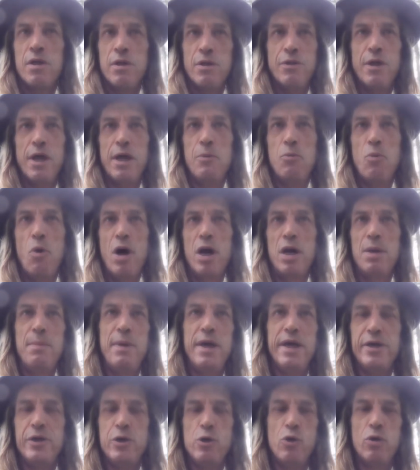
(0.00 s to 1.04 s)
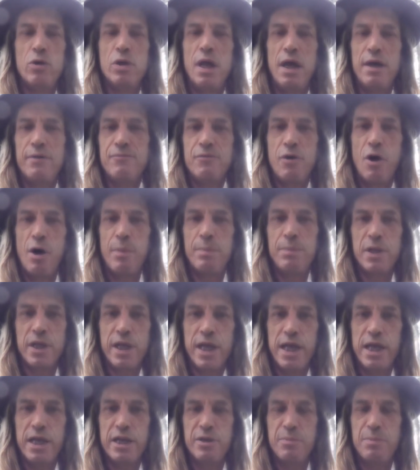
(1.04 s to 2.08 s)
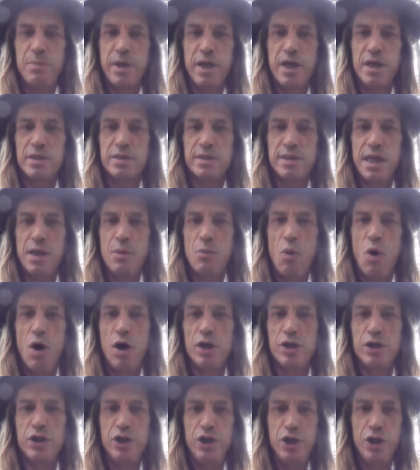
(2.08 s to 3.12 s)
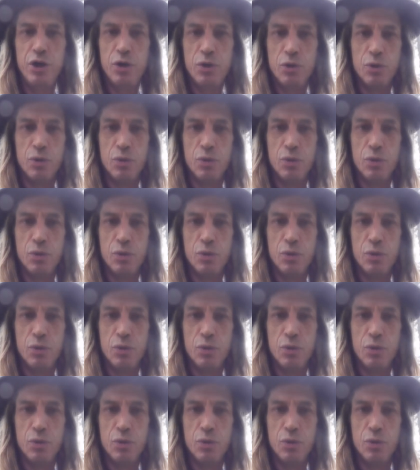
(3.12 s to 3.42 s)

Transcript: They want to make your life complicated because they want you